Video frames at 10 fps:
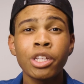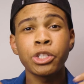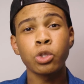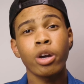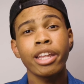you
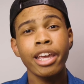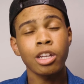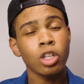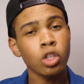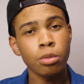enjoyed it
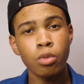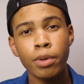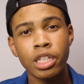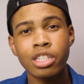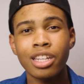and learned a little
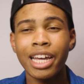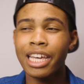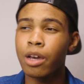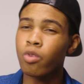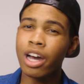more about this
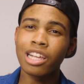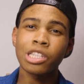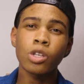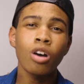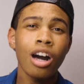light and why
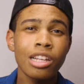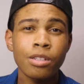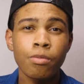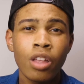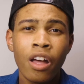it's so
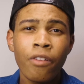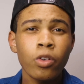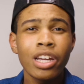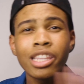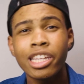awesome
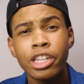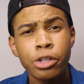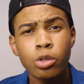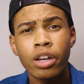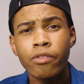for anything
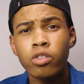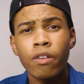you're doing,